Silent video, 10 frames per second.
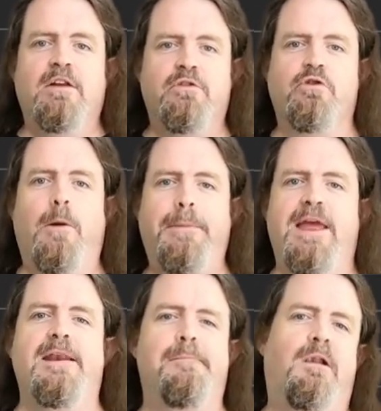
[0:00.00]
drop
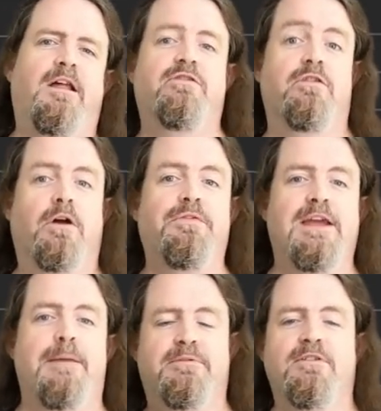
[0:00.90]
in plus not
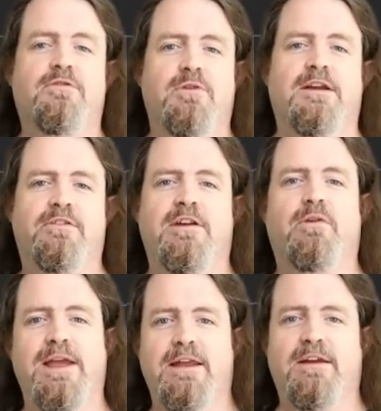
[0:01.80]
the empty string as the
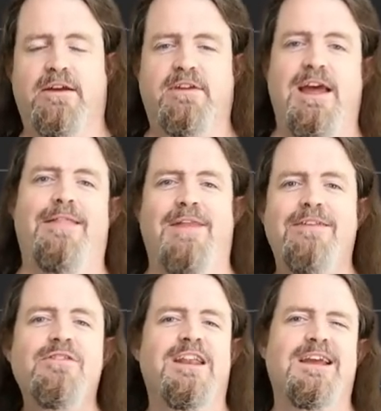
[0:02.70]
array indexer, and
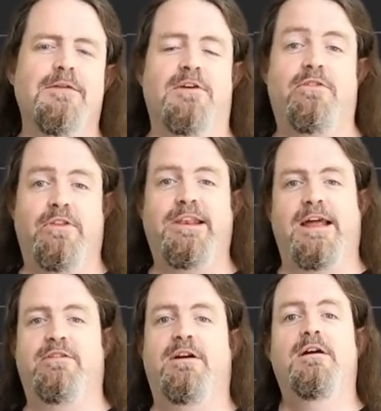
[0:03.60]
that's going to give us the
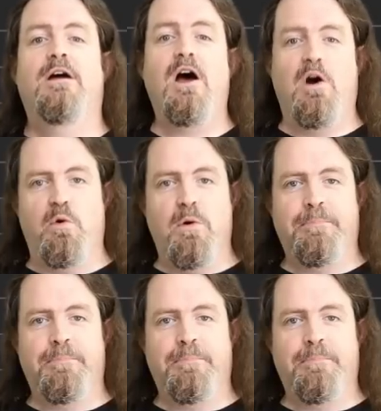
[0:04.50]
letter O.